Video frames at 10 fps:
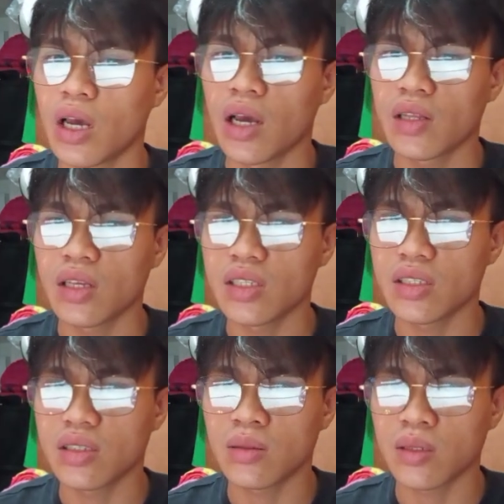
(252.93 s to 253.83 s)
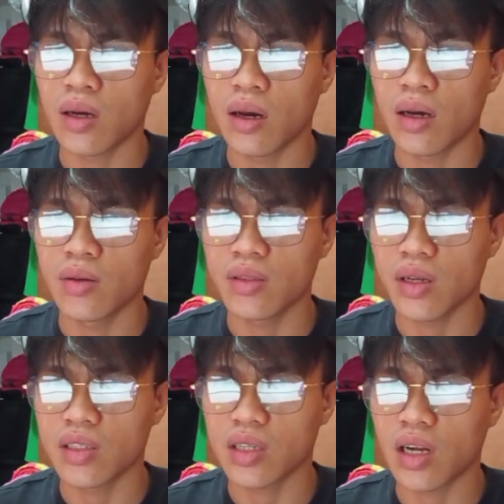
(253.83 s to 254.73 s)
This
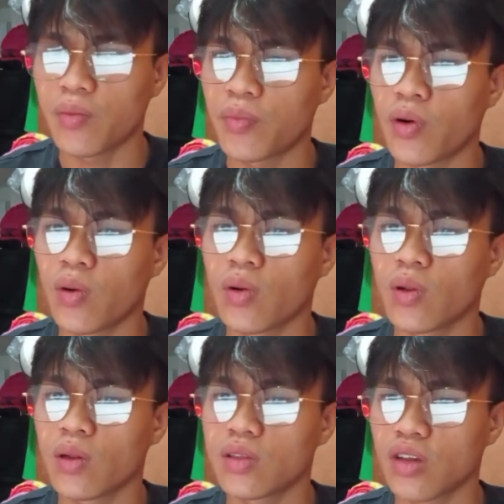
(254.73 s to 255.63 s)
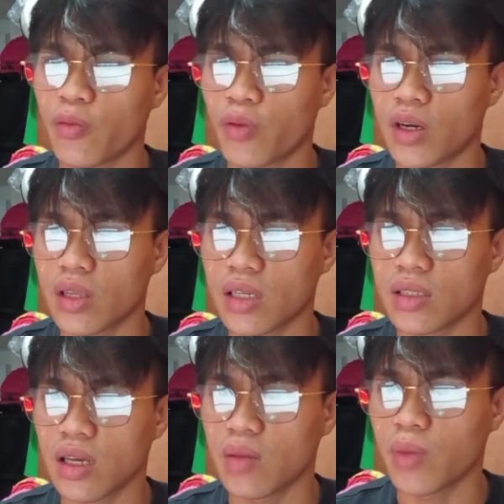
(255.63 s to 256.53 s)
entails careful software
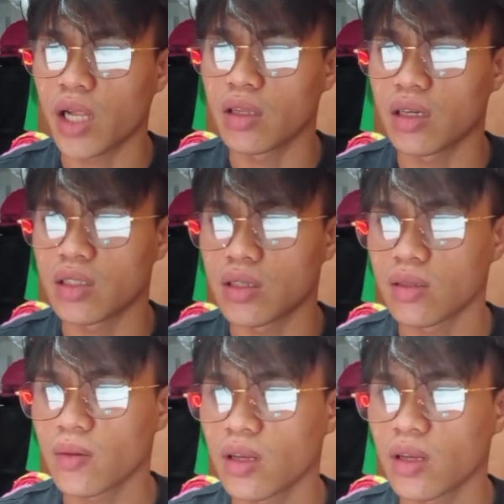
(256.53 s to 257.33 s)
testing and validation,